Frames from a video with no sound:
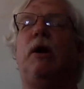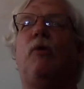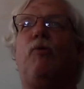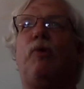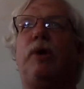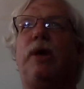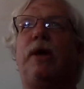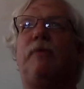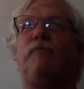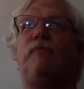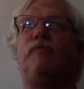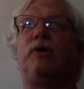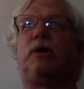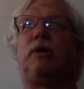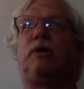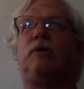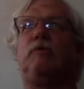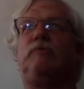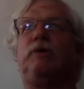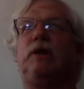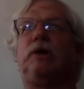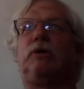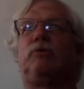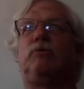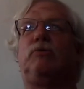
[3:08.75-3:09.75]
we have the
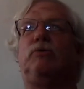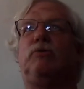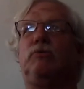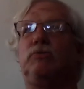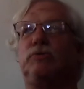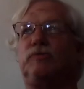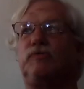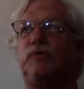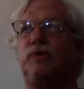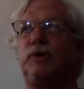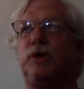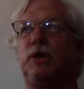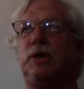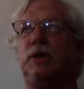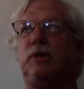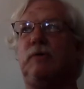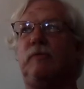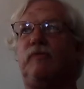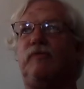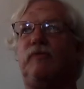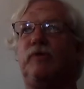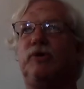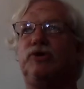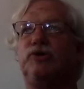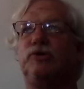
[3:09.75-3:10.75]
correct chords for the E
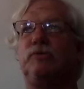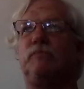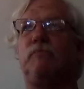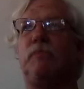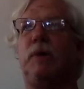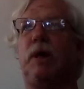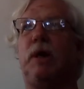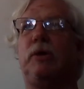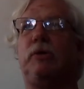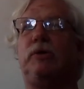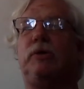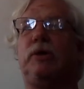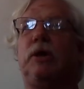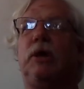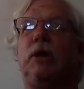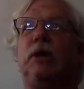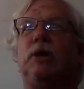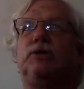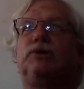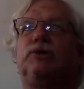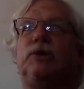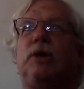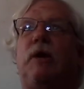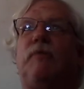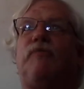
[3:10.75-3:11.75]
Phrygian mode.
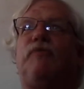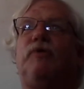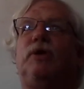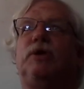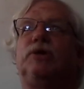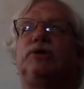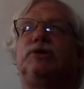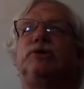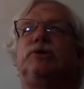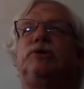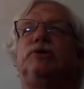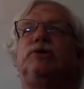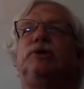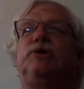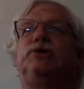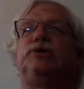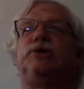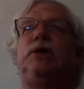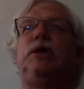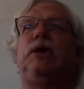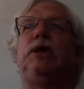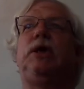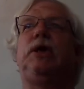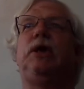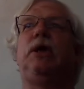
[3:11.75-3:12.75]
So if you listen to this
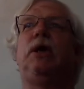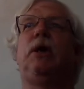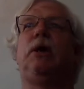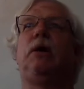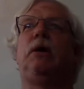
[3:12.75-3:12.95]
E,